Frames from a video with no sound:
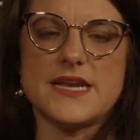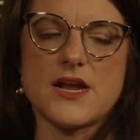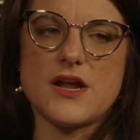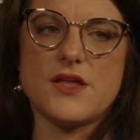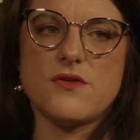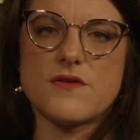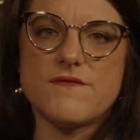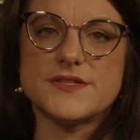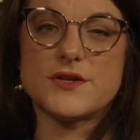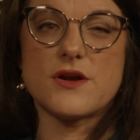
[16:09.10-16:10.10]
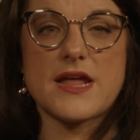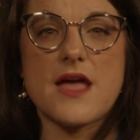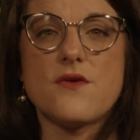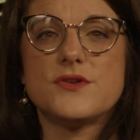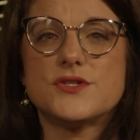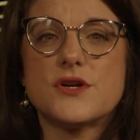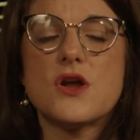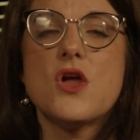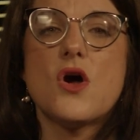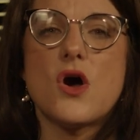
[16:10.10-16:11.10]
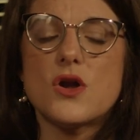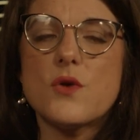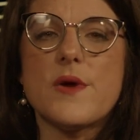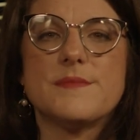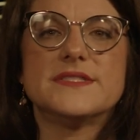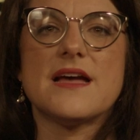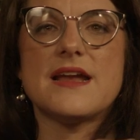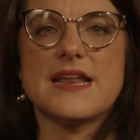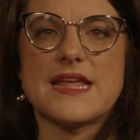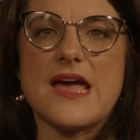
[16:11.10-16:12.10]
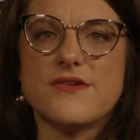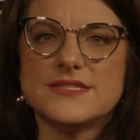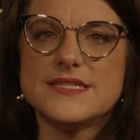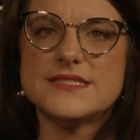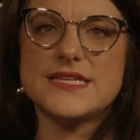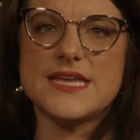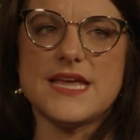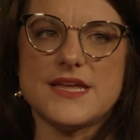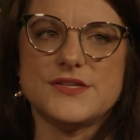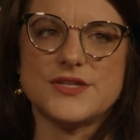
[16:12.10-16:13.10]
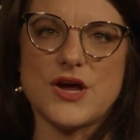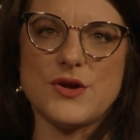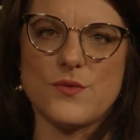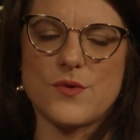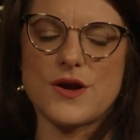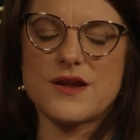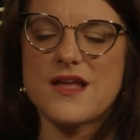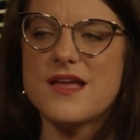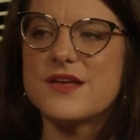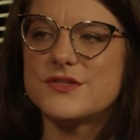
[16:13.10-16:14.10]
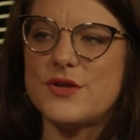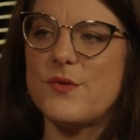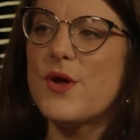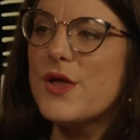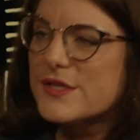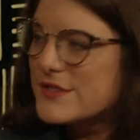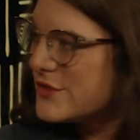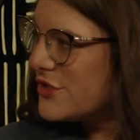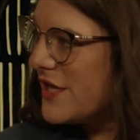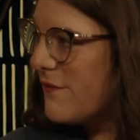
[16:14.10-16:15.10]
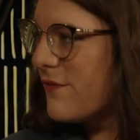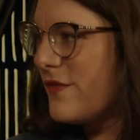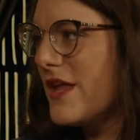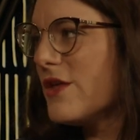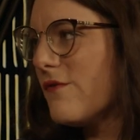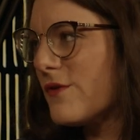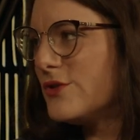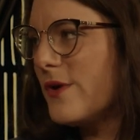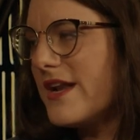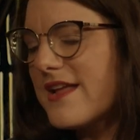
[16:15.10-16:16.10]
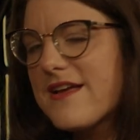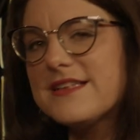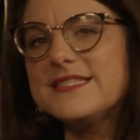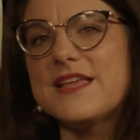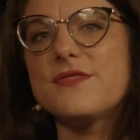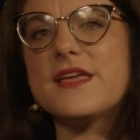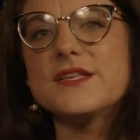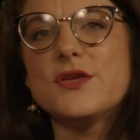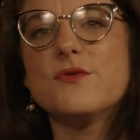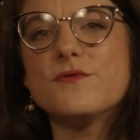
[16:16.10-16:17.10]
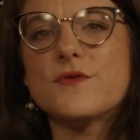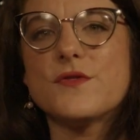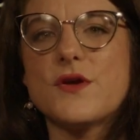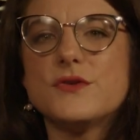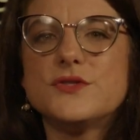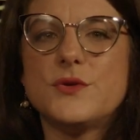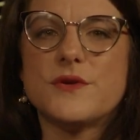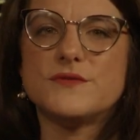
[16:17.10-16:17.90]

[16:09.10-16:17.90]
area, you can visit our calendar on our website at gallatintn.org. So, Chief, thank you for joining us, and thank you for those who have